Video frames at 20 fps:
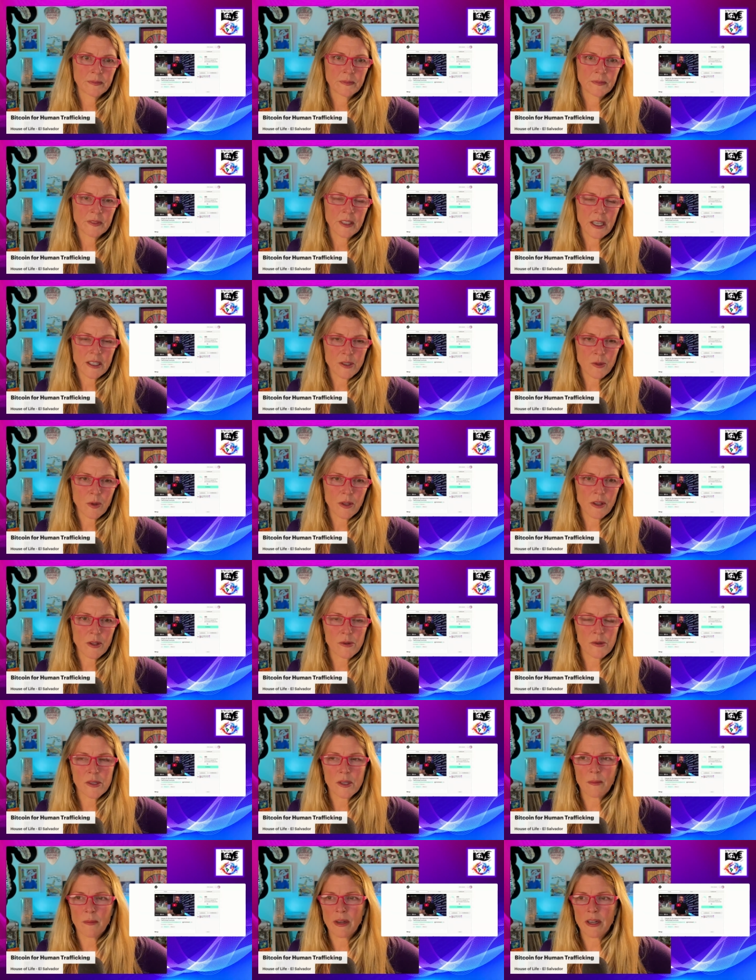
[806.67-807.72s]
Guess what? Those
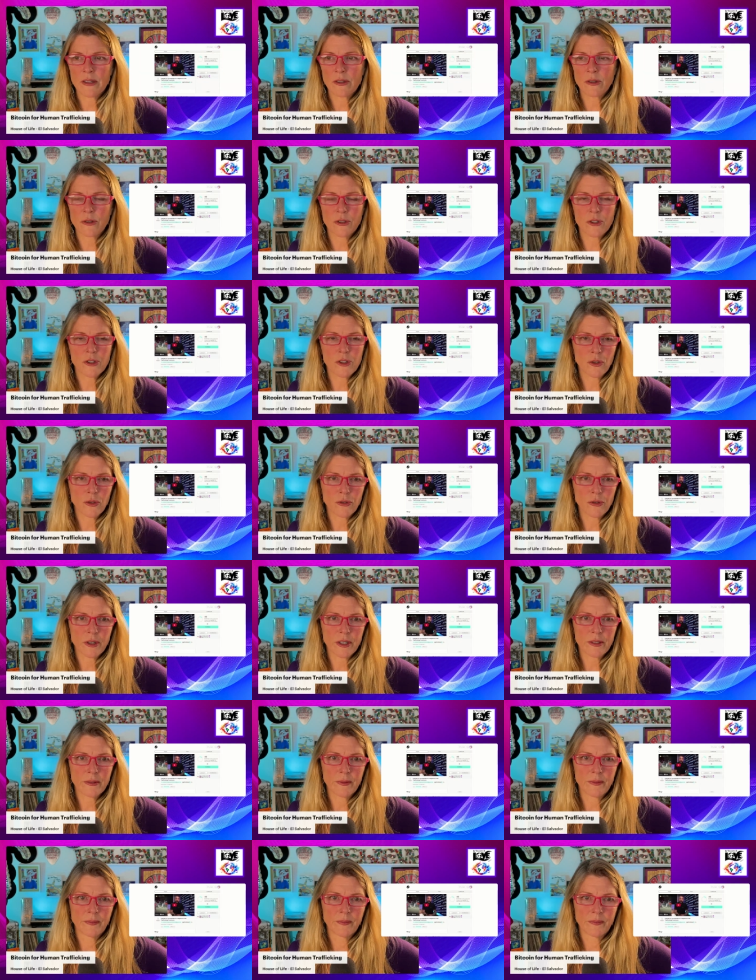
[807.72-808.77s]
somebodies are
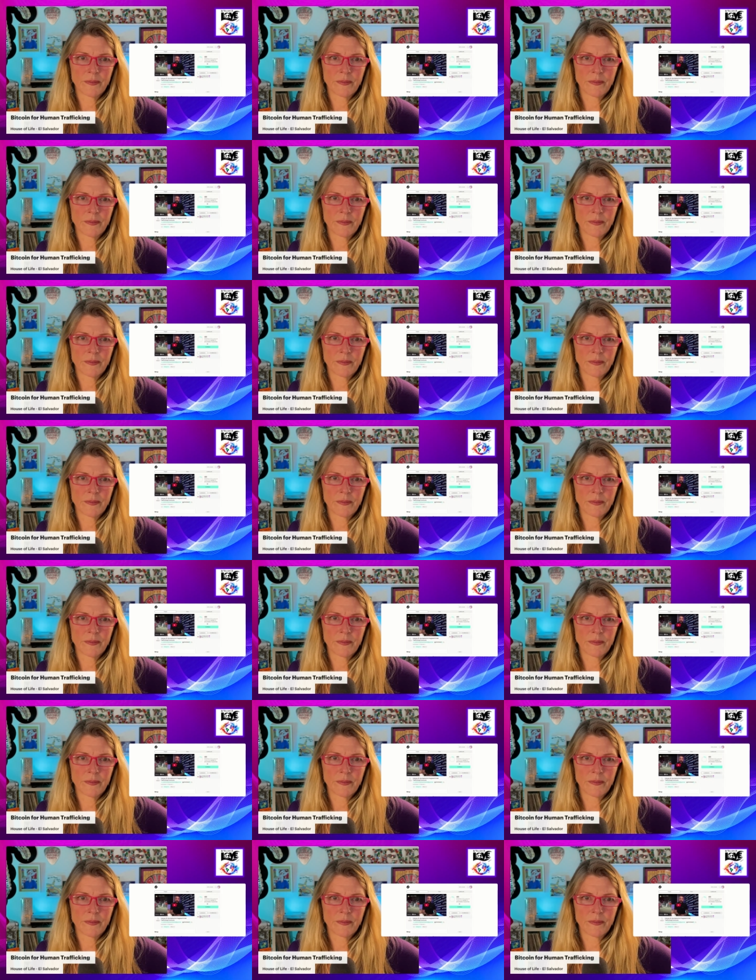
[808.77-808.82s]
children.